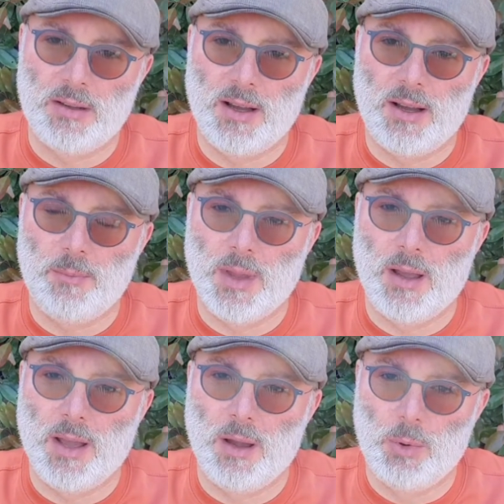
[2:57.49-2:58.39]

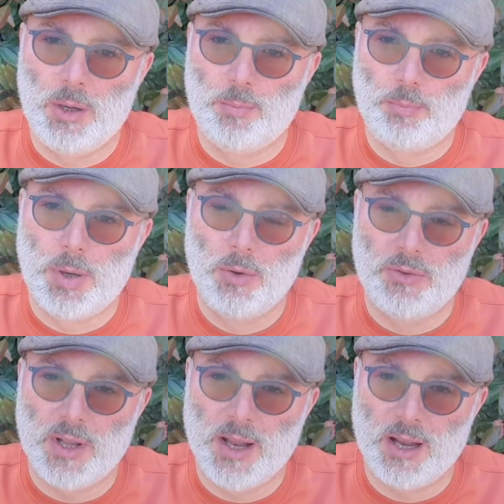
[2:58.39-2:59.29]
I will
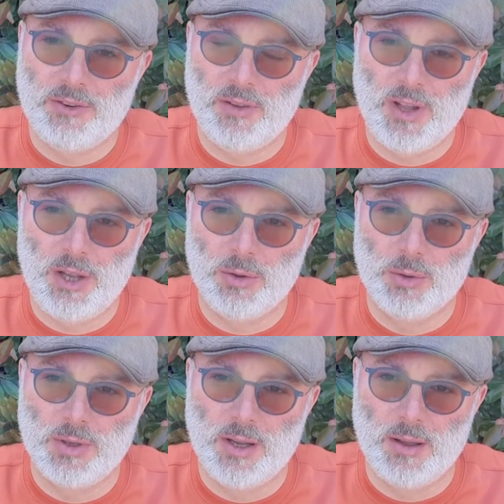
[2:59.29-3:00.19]
post attached the
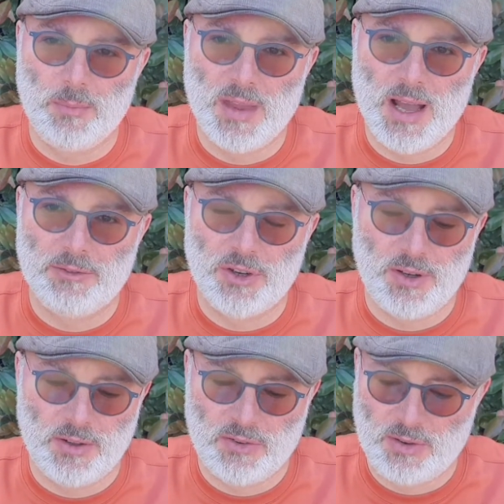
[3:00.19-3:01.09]
video after this